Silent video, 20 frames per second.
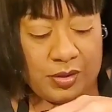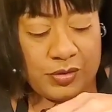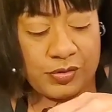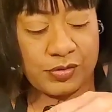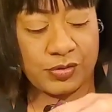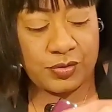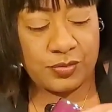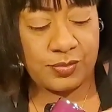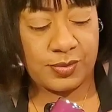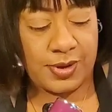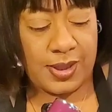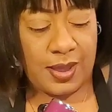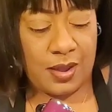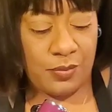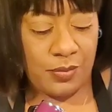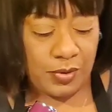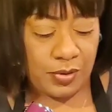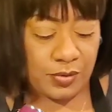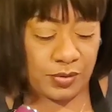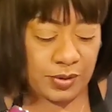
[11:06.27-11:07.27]
so
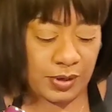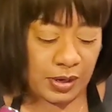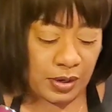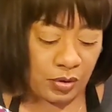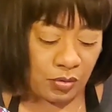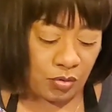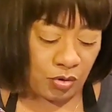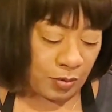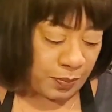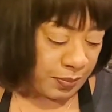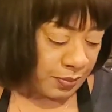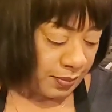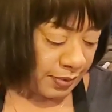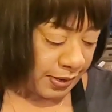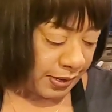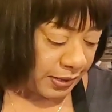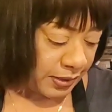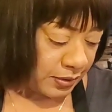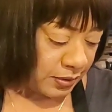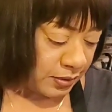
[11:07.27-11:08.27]
now we're going to
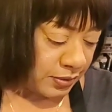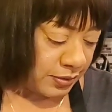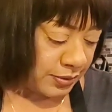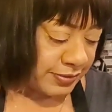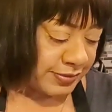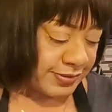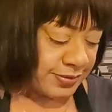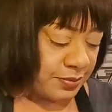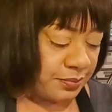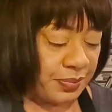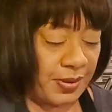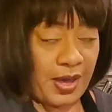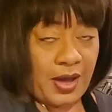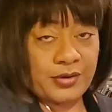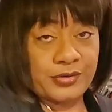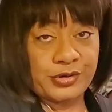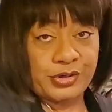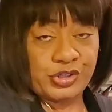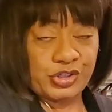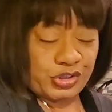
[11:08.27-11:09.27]
incorporate some
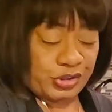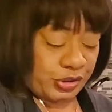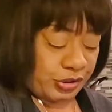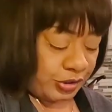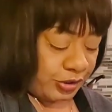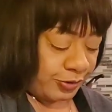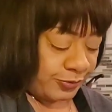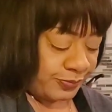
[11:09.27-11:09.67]
powdered sugar.